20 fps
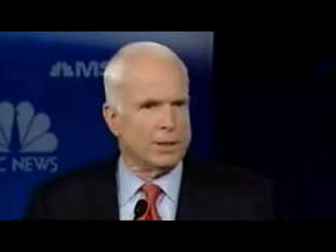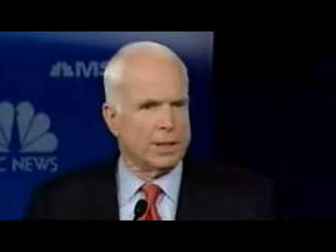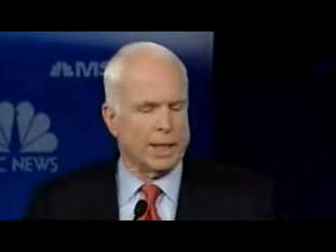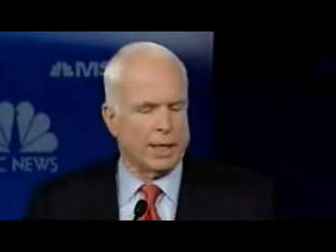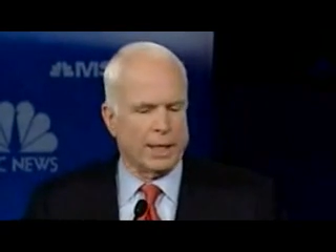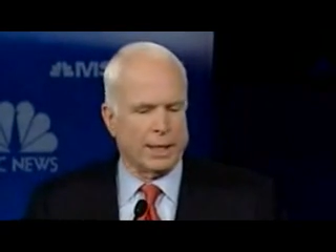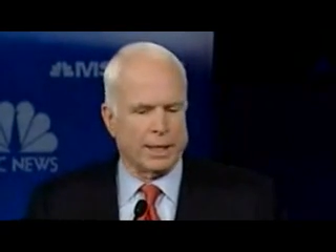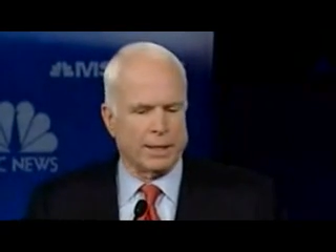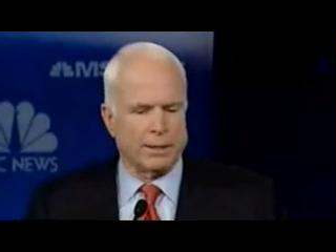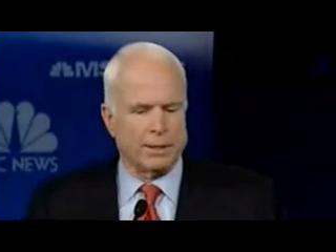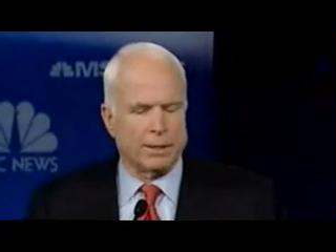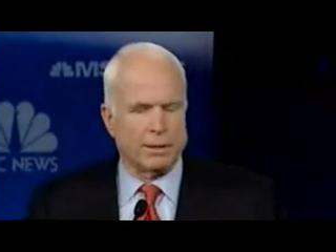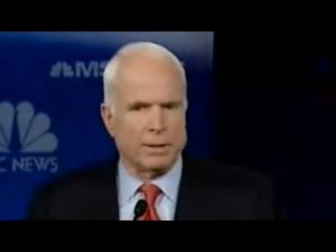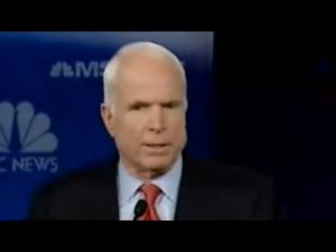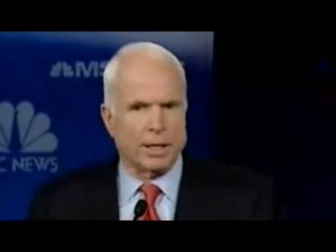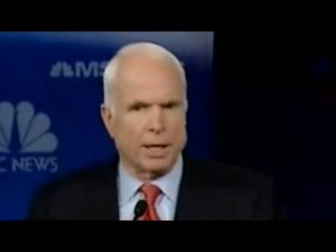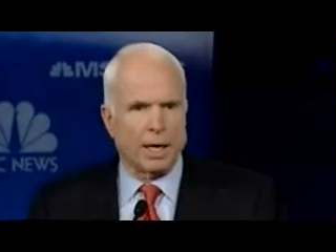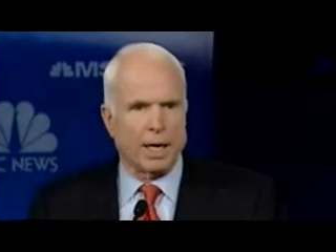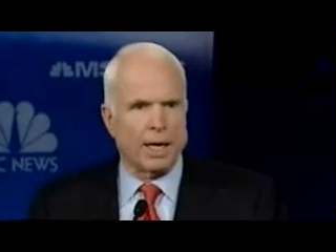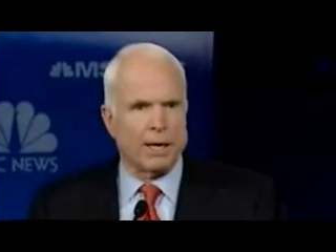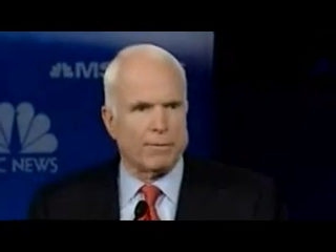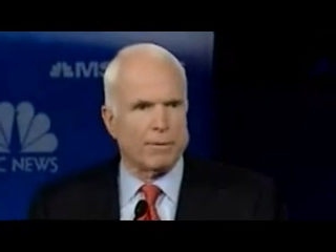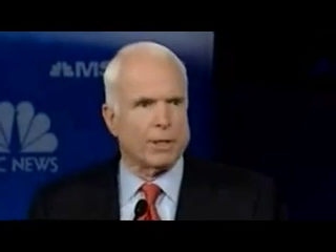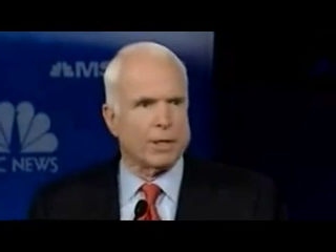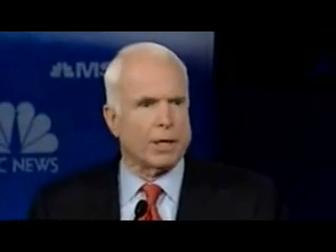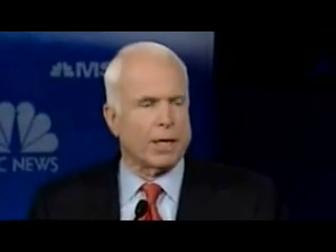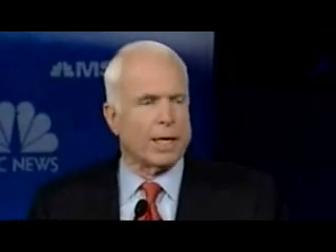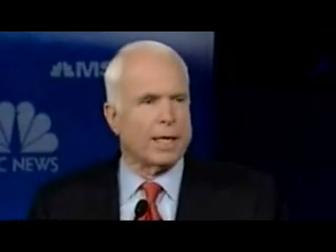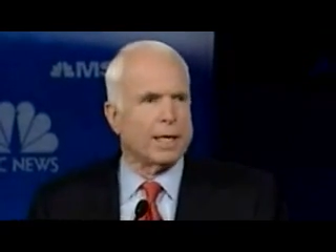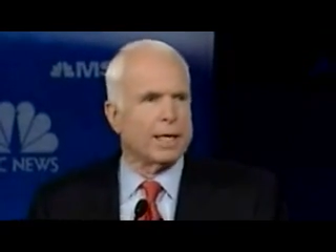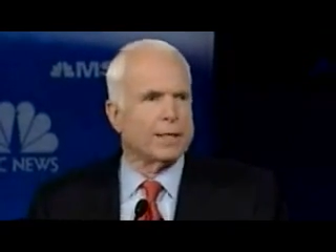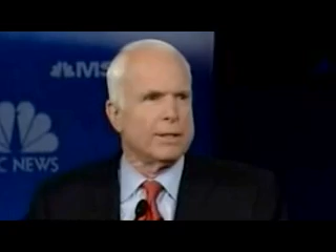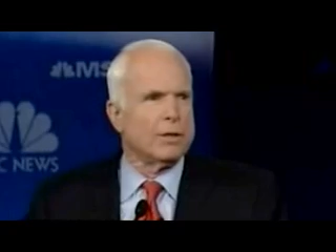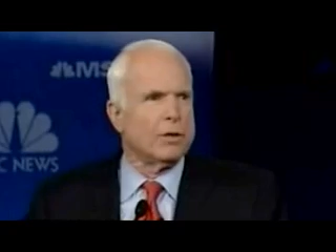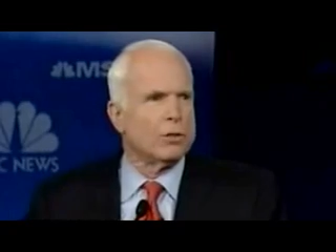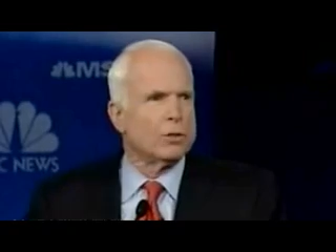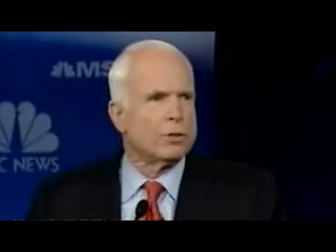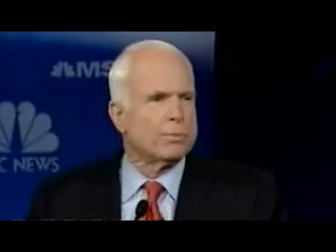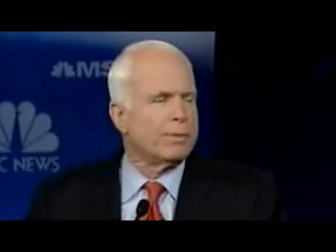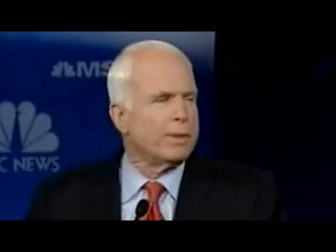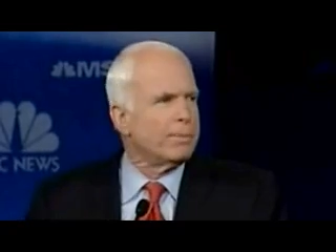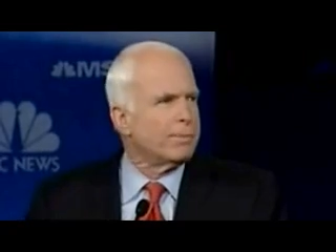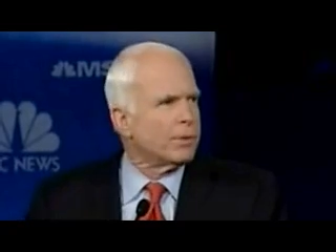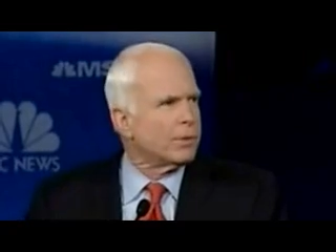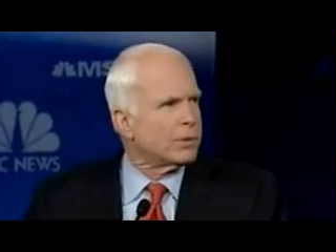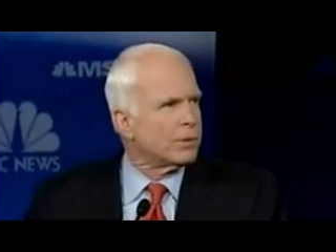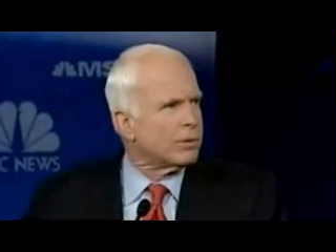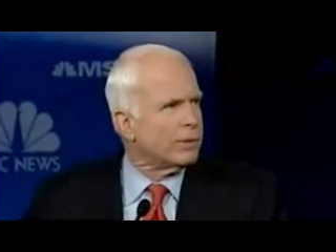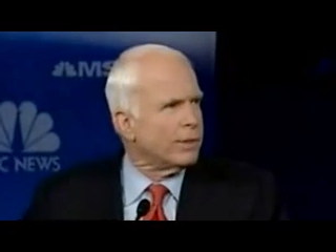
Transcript: And I rely on those people